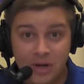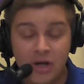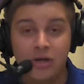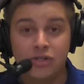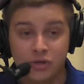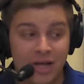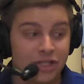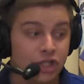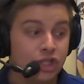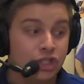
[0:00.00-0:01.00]
So that
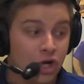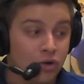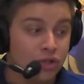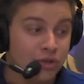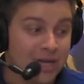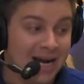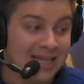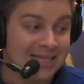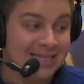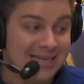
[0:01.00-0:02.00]
just shows you kind of
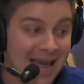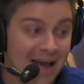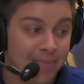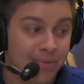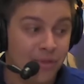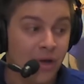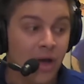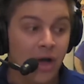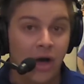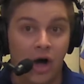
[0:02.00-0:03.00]
the depth
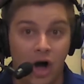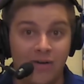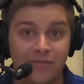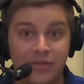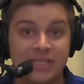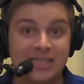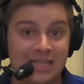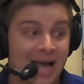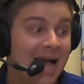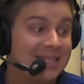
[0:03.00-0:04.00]
of this
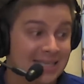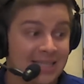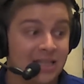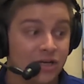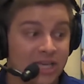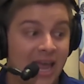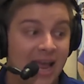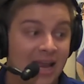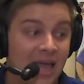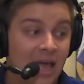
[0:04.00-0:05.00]
class. And then there's
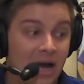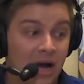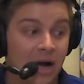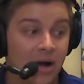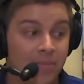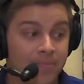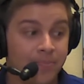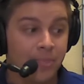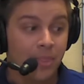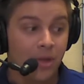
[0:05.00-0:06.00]
Cade
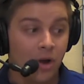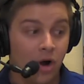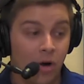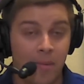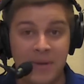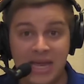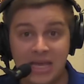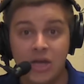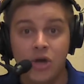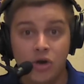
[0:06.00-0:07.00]

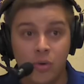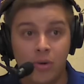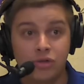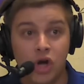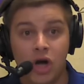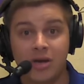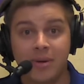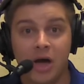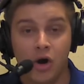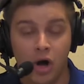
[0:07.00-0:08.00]
Armabidi, who we were talking
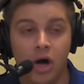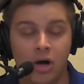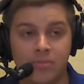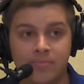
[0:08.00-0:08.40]
about, or